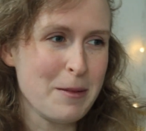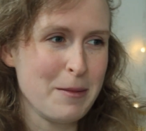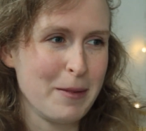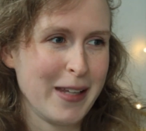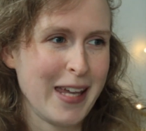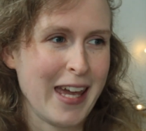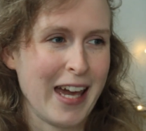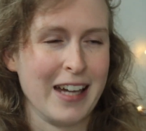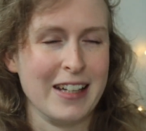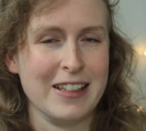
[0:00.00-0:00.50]

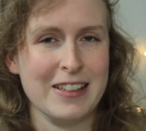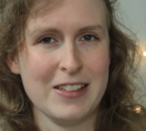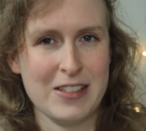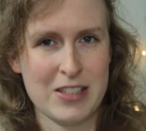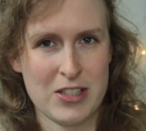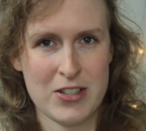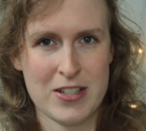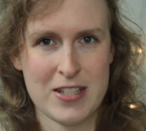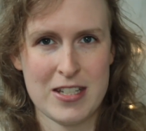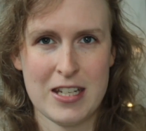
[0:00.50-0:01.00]
But yeah,
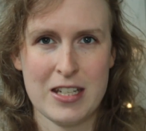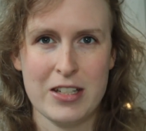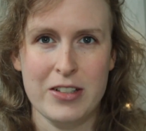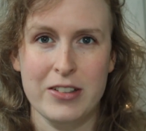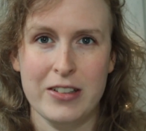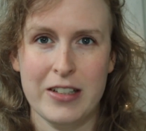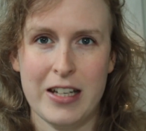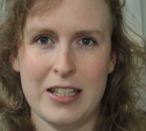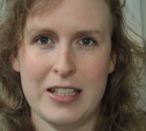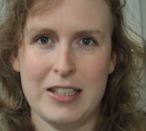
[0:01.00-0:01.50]
just
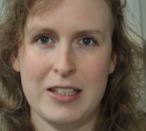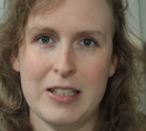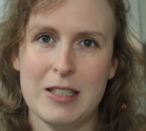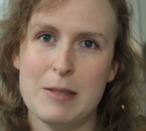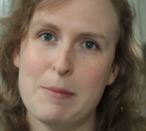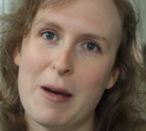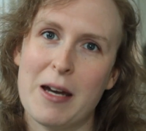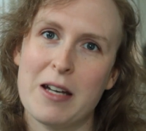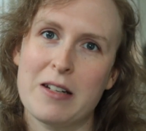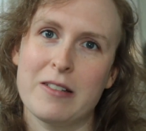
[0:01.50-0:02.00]
ignore any
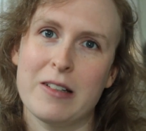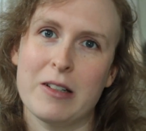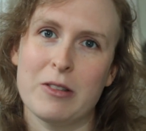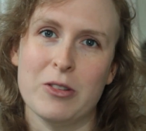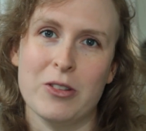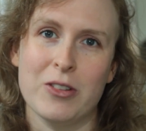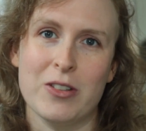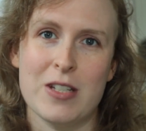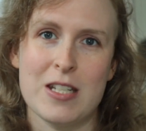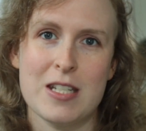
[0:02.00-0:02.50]

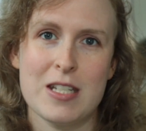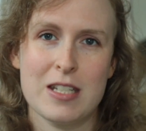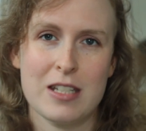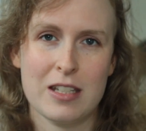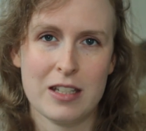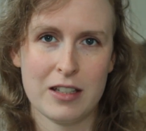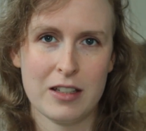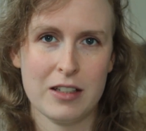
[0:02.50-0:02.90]
background noise.